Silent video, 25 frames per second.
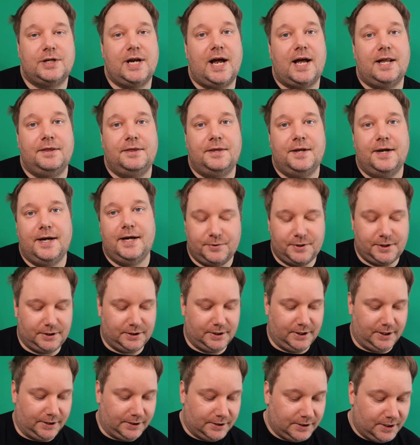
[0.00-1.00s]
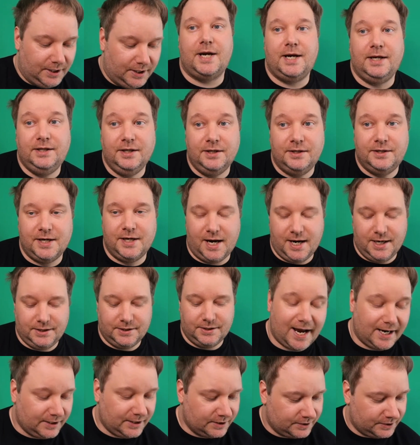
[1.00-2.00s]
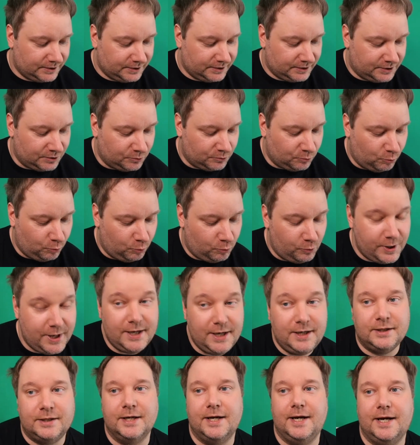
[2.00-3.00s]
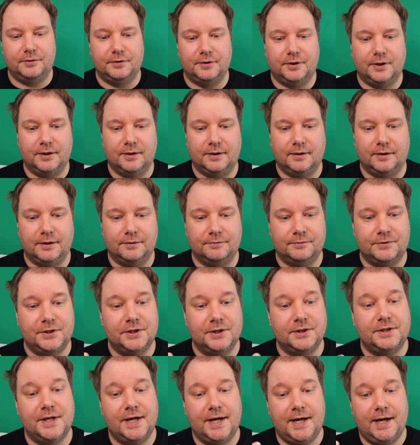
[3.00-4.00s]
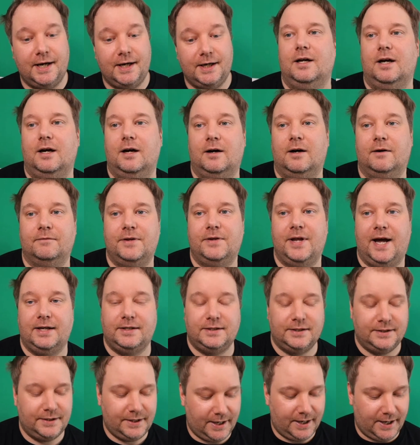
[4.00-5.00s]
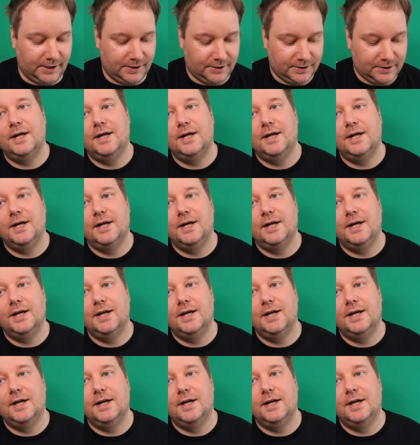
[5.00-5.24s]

that date, date. The date, the weekday of the day of that date.